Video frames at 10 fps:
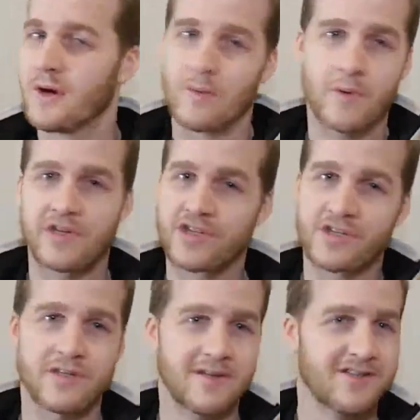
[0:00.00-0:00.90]

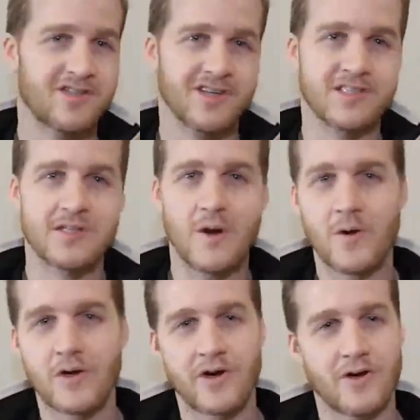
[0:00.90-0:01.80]
which is just so
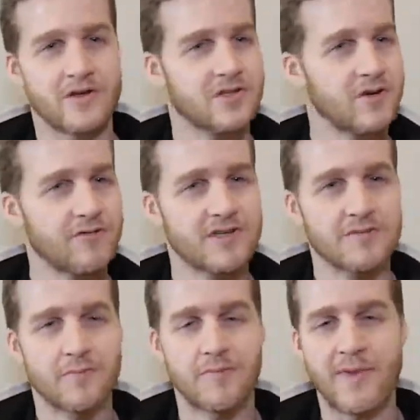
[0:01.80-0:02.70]
good for
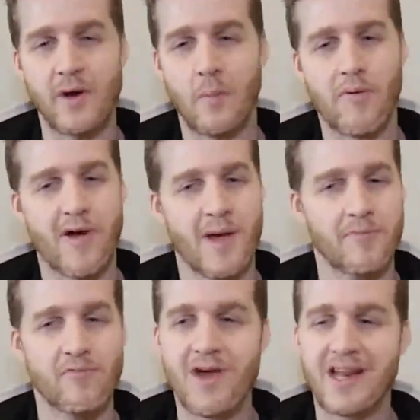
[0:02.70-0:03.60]
meal prep,
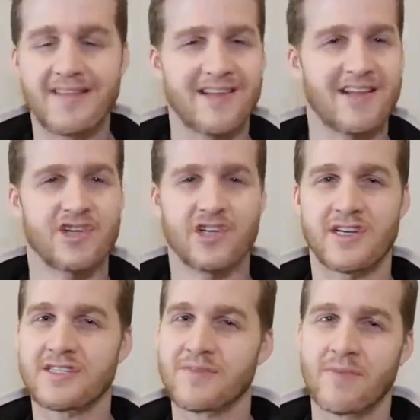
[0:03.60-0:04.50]
really
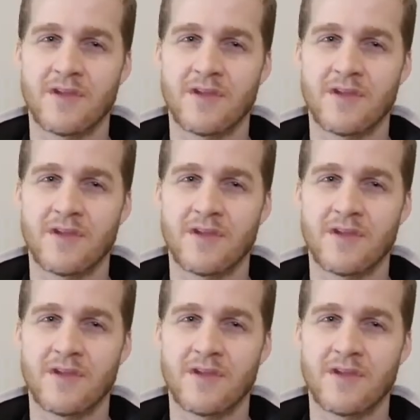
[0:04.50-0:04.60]
delicious.